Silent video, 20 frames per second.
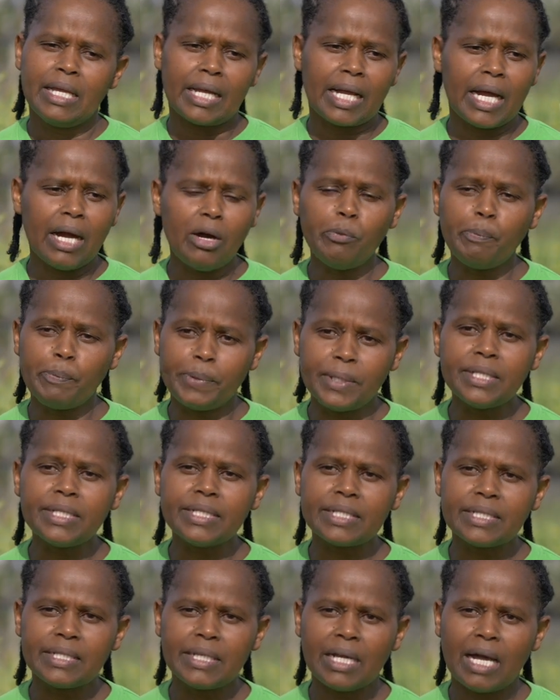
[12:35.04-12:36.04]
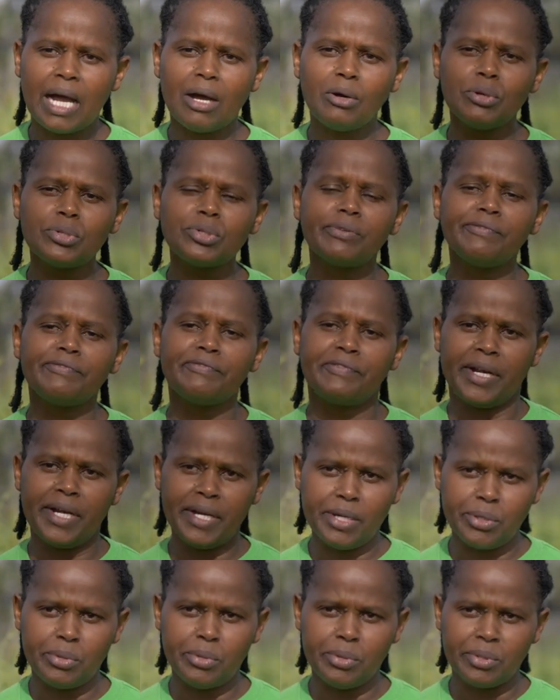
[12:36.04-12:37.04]
Cowpeas are also
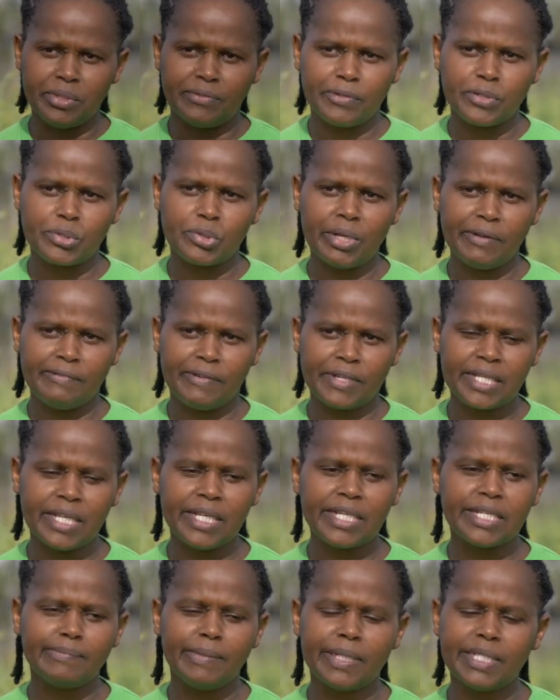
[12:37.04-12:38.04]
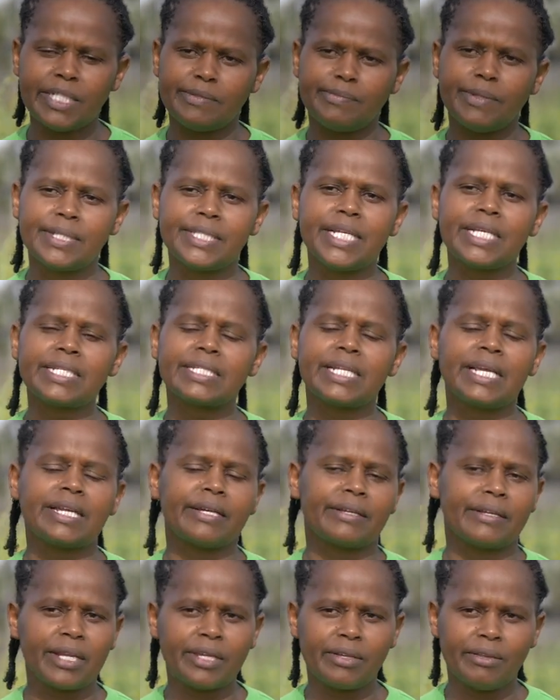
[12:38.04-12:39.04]
very good for soil fertility management, just
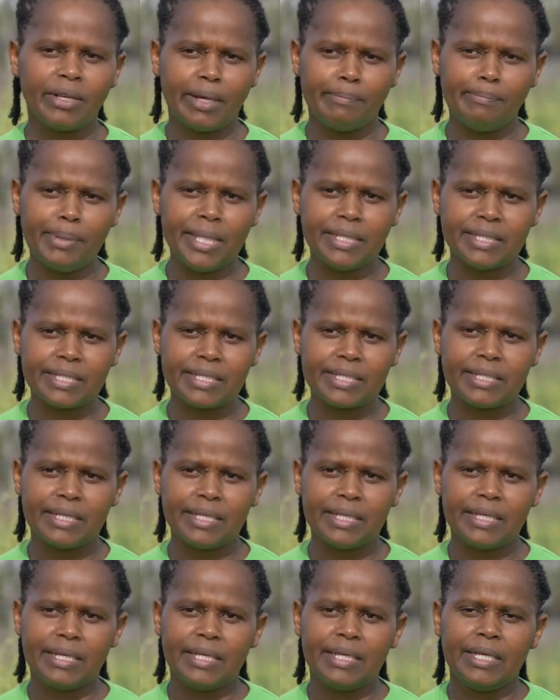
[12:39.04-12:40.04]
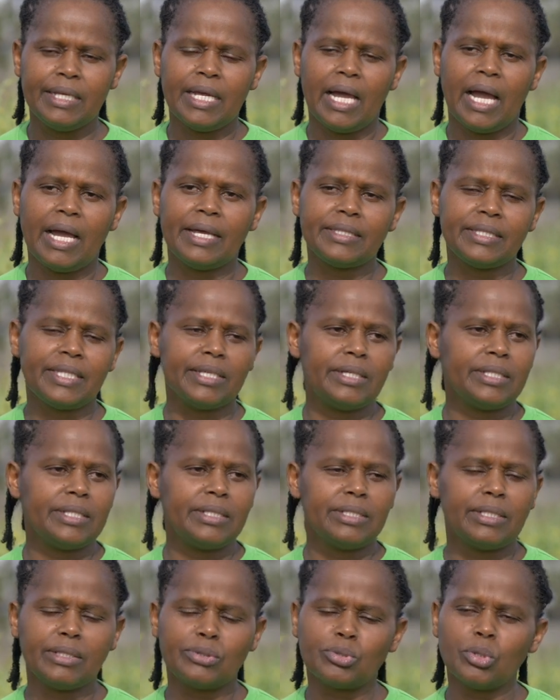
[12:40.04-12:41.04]
like regular beans. And
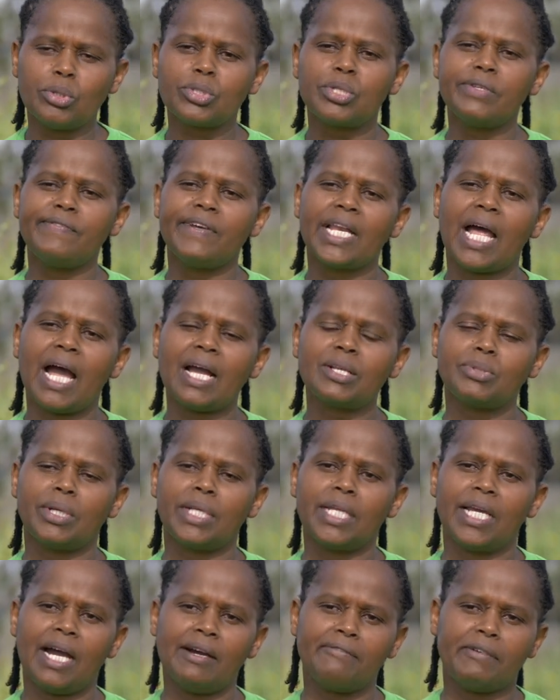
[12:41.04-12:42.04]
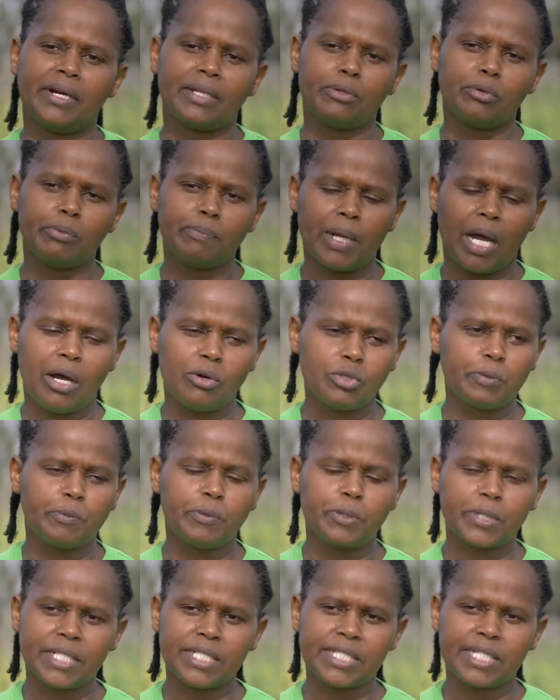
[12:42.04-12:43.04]
those even actually have an
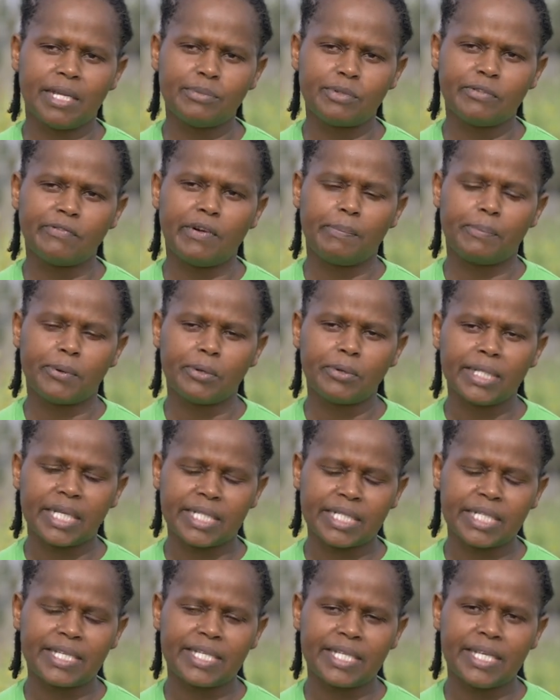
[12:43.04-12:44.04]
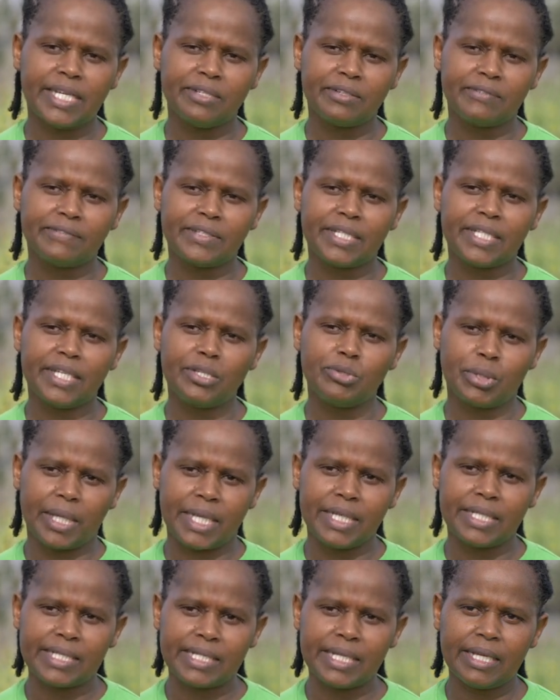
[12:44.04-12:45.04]
output in terms of a product at the end of the day you
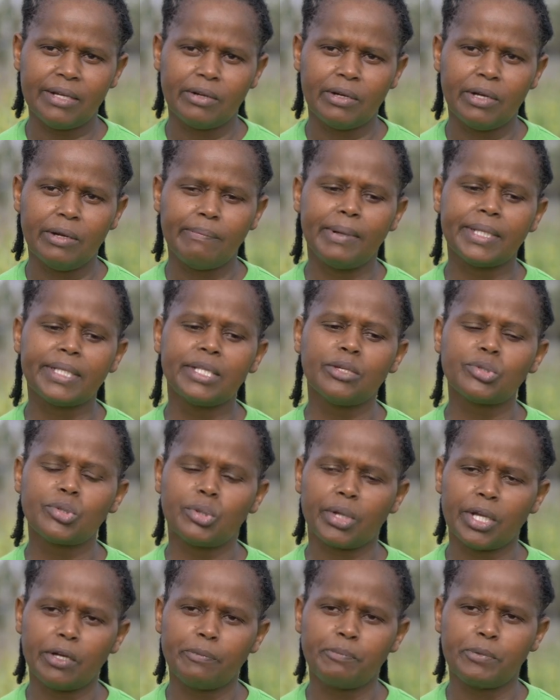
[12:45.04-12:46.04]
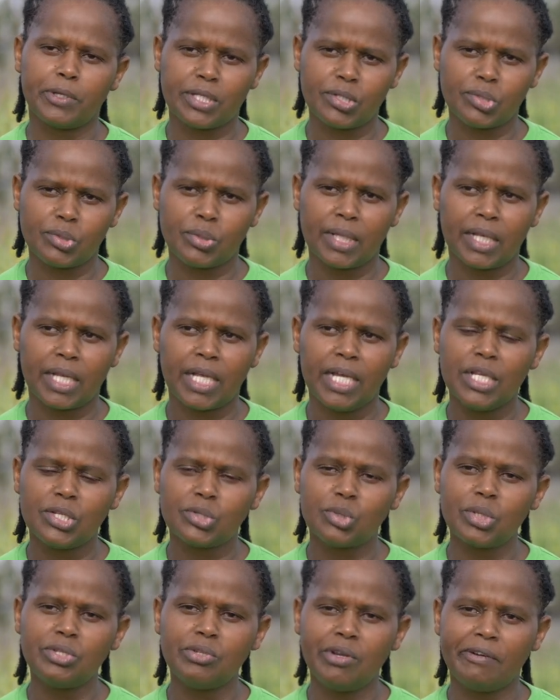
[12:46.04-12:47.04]
can sell, but they also help your soil.
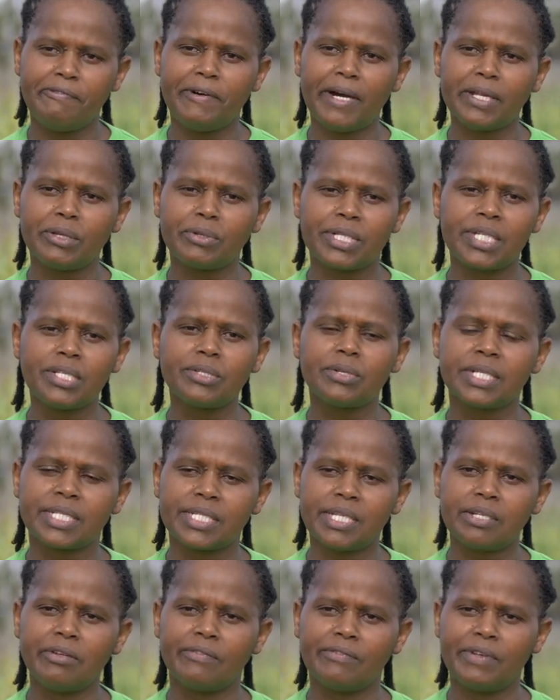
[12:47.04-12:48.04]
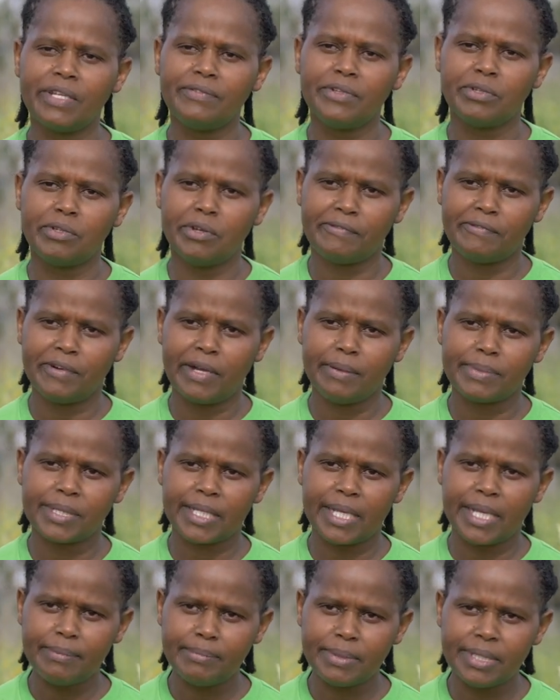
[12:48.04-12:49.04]
So in your farrow season, instead of leaving your
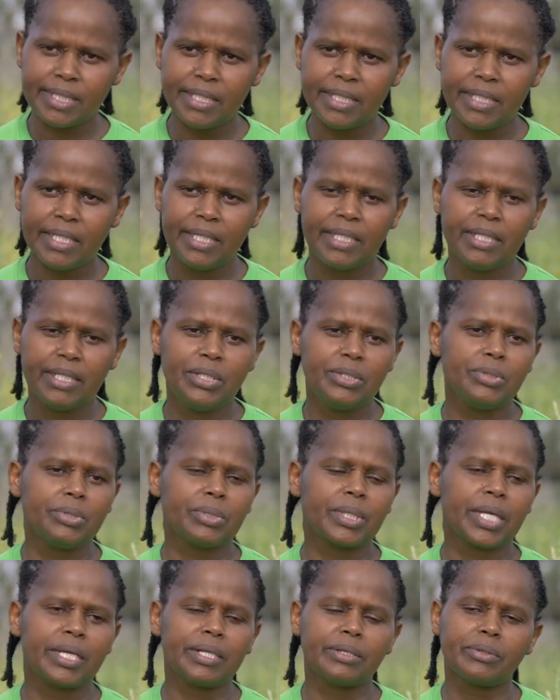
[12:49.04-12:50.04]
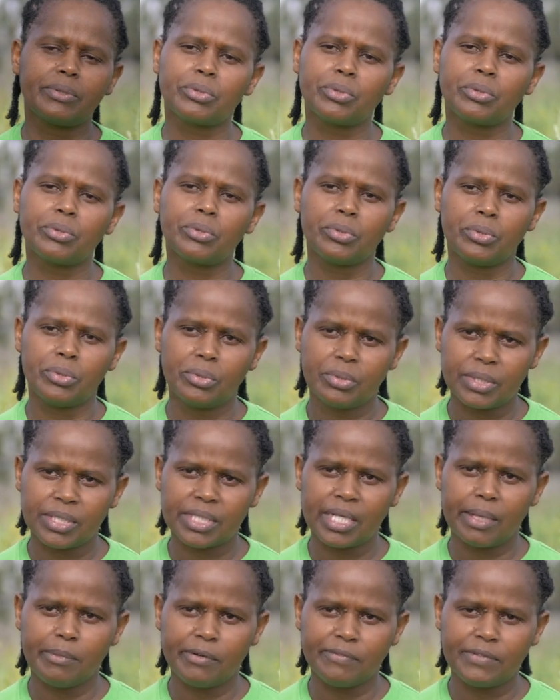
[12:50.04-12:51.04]
farms empty, you can grow
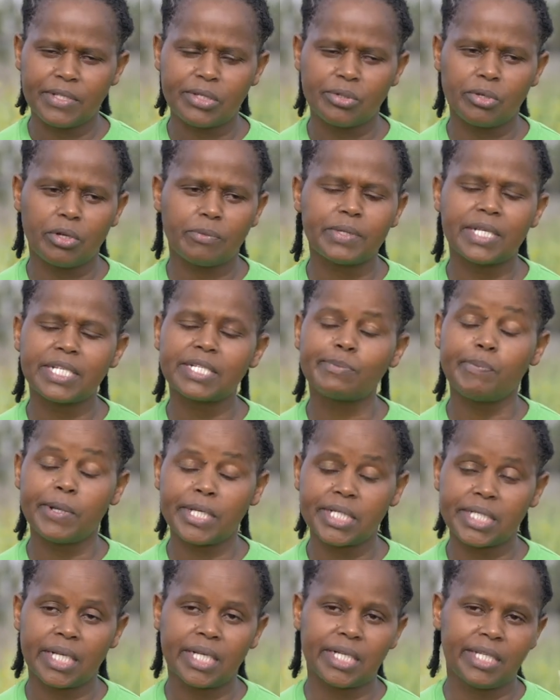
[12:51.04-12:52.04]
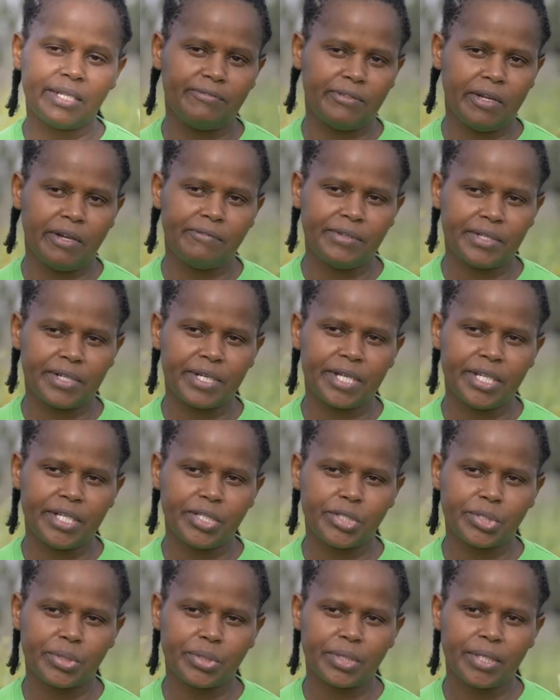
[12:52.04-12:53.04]
some of these crops, especially if you have
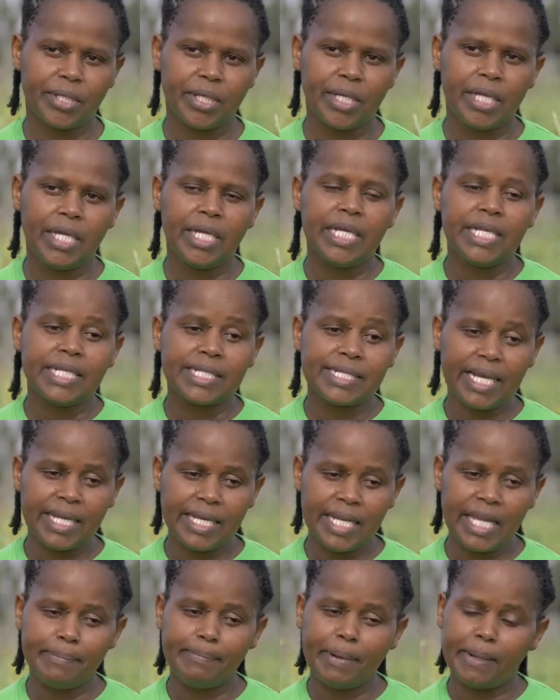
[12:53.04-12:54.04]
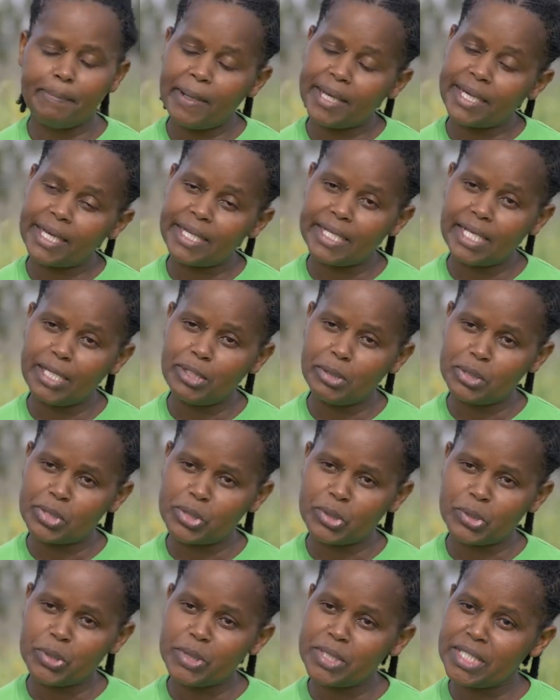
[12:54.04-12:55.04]
irrigation. Sun hemp, apparently
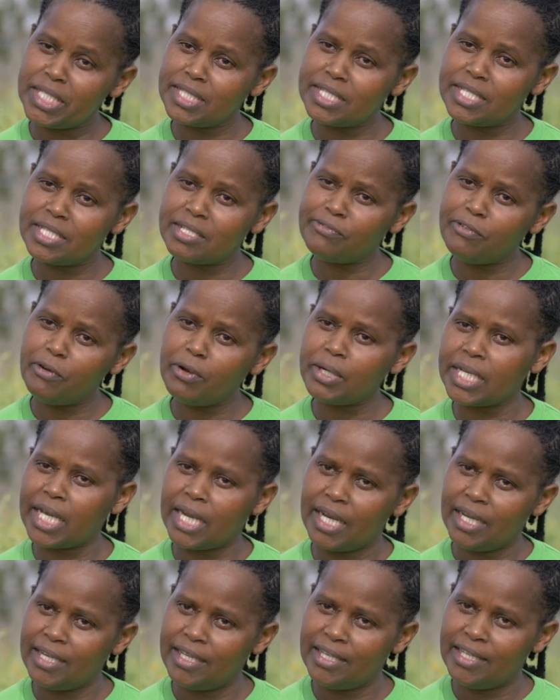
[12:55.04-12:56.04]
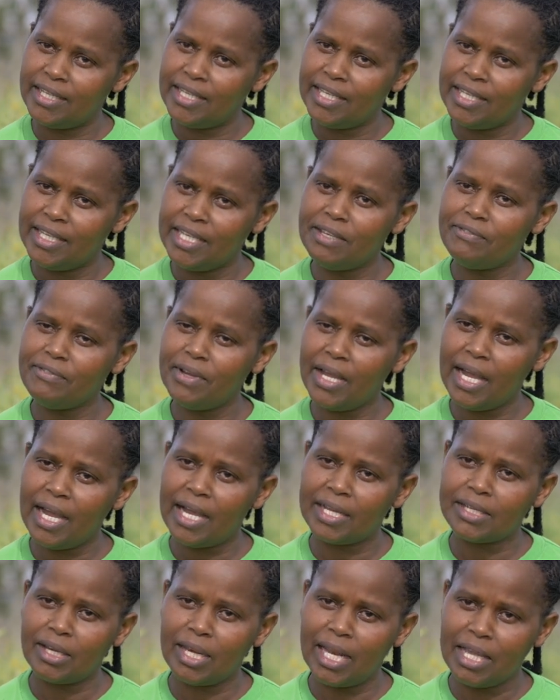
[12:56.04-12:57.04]
also, this is fodder. If I
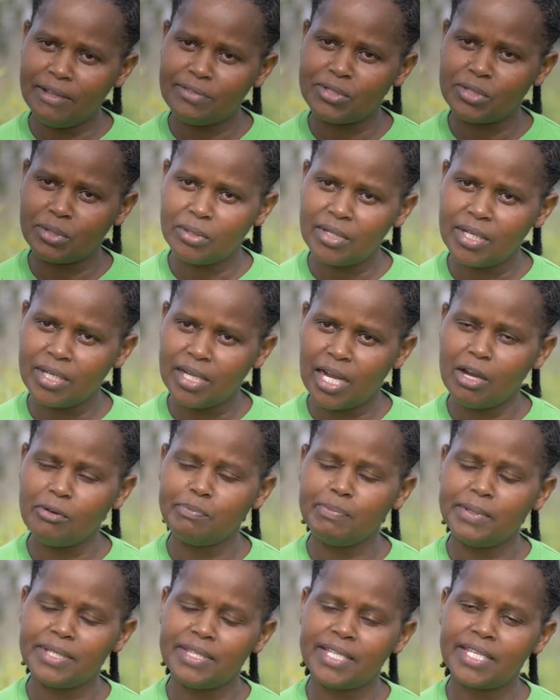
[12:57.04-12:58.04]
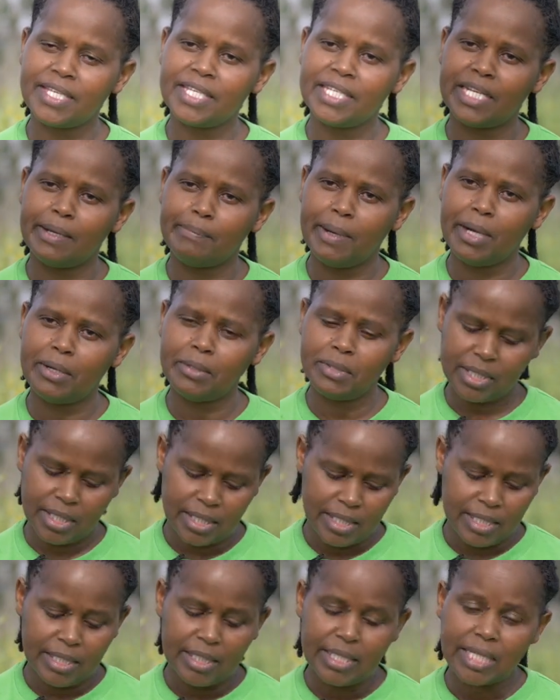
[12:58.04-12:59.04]
had livestock, I would be thinking about
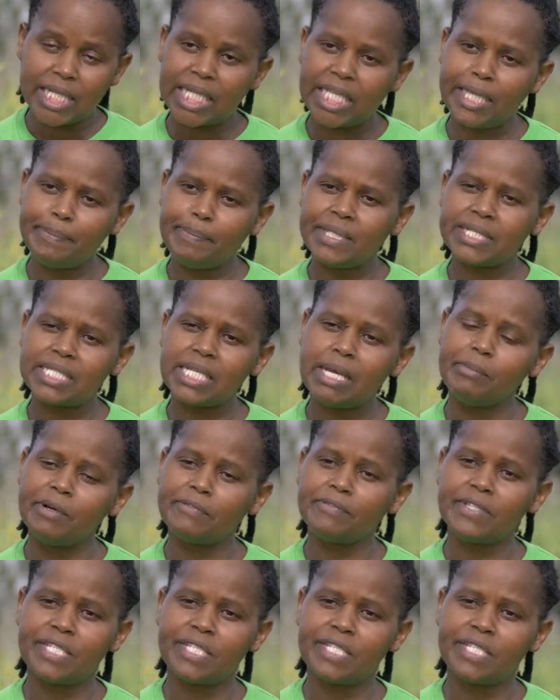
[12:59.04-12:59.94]
keeping some of